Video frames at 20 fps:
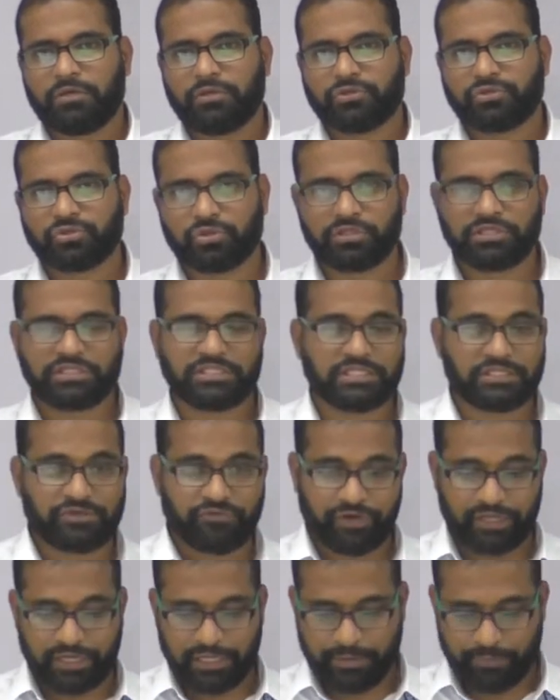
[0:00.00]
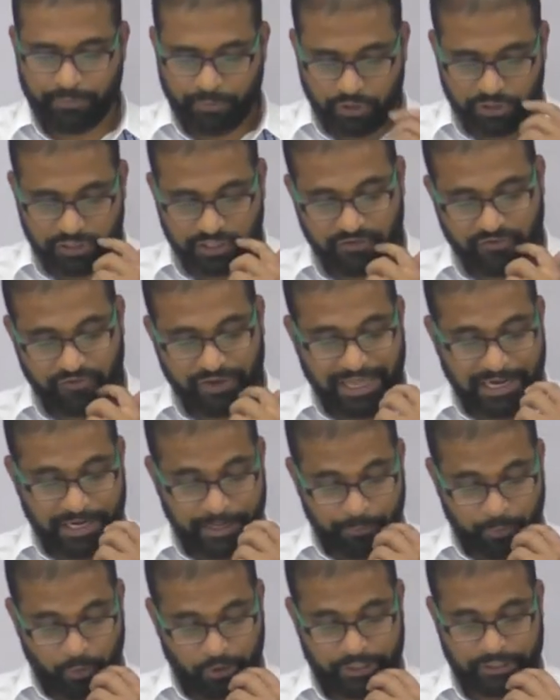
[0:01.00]
So this is a very important
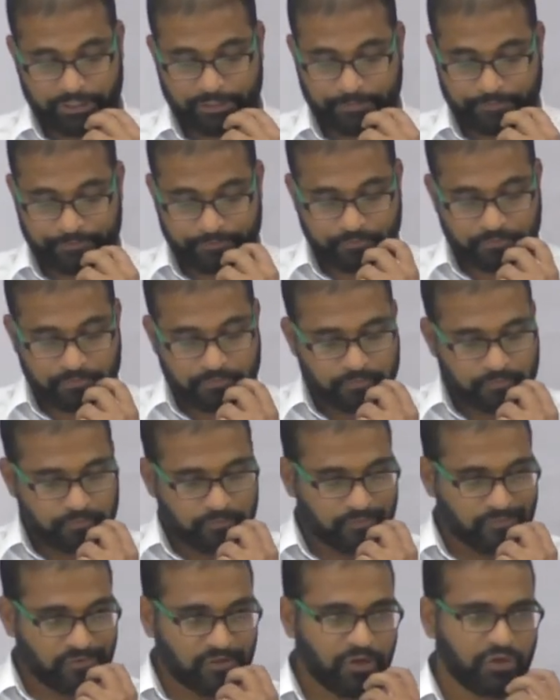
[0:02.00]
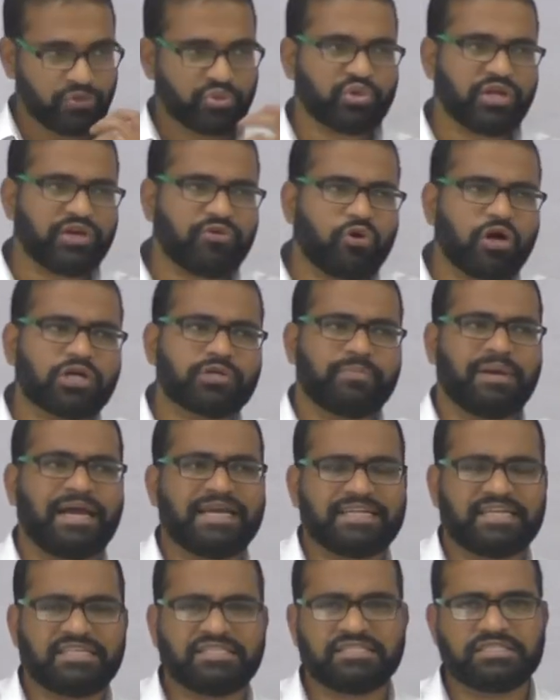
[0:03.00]
valid point. Today what
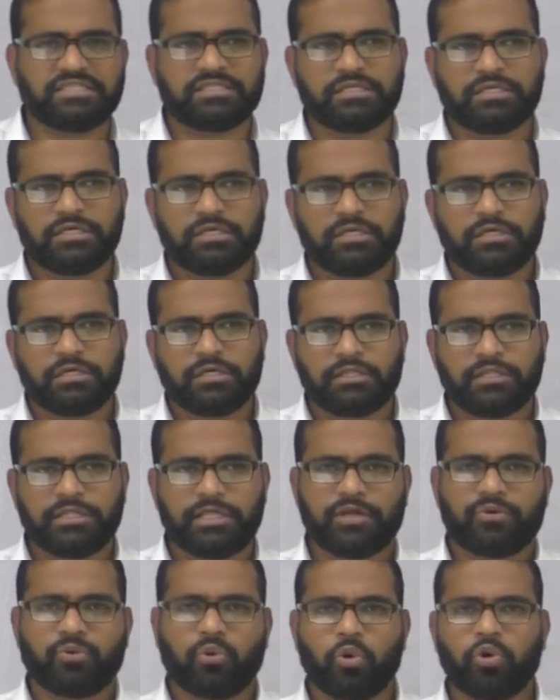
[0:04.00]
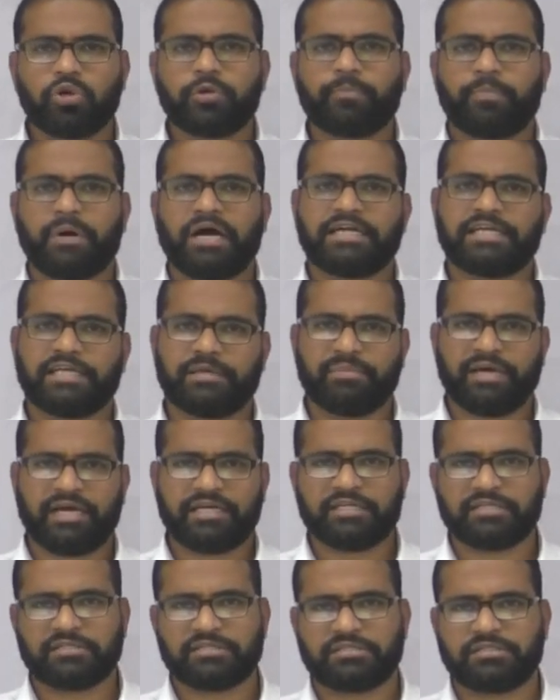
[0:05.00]
matters? Their own party
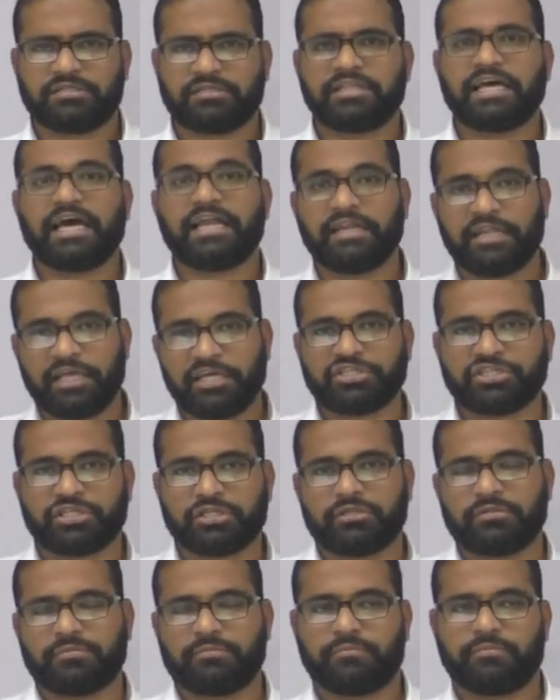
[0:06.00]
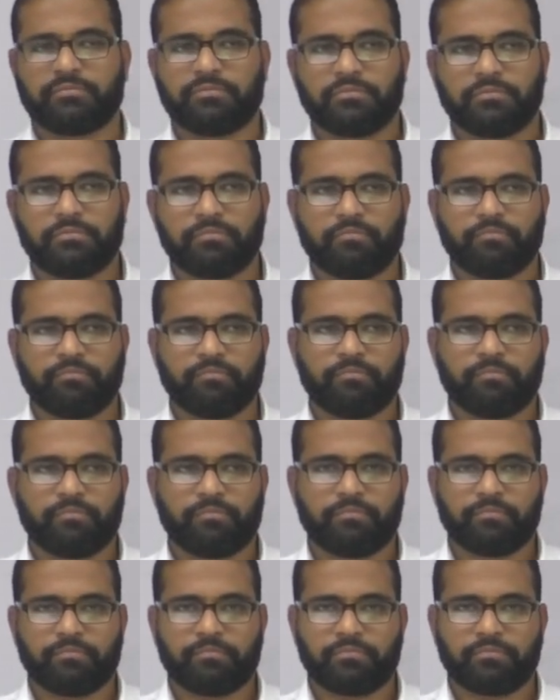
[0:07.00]
matters than nation.
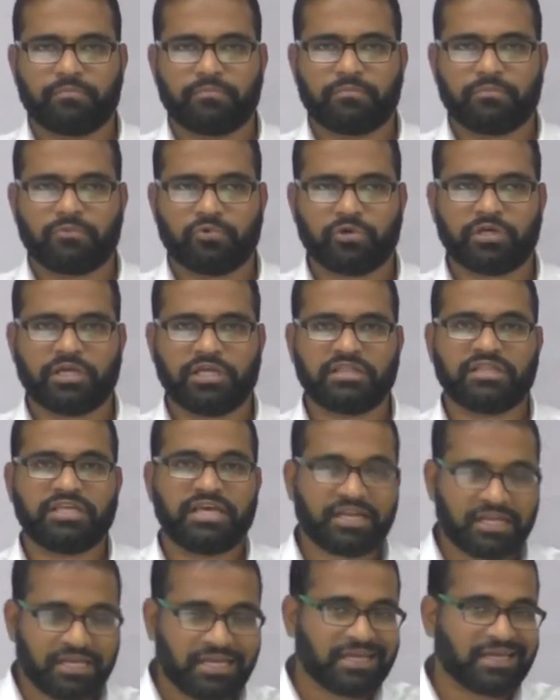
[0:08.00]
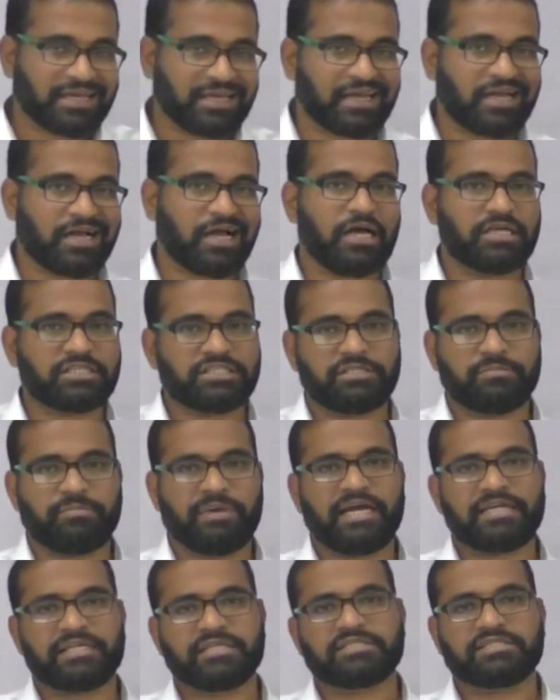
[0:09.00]
Okay, their caste
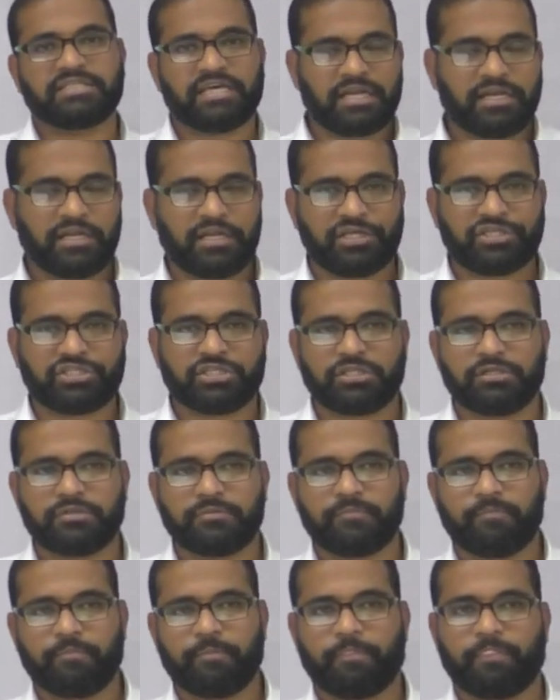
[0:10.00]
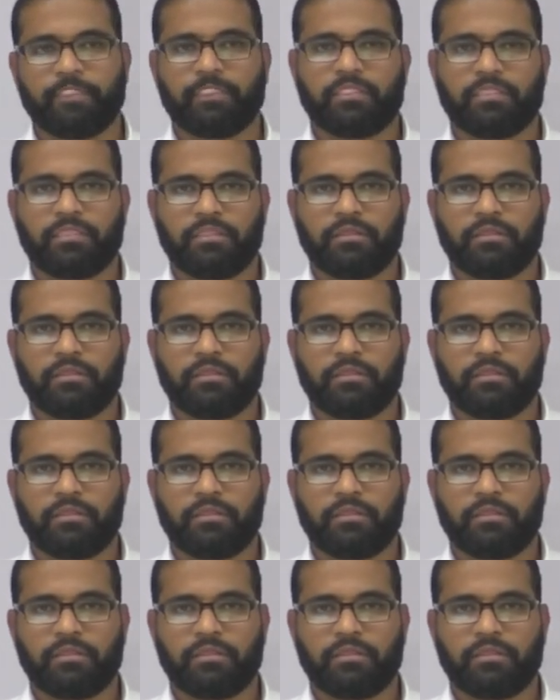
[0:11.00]
matters than nation.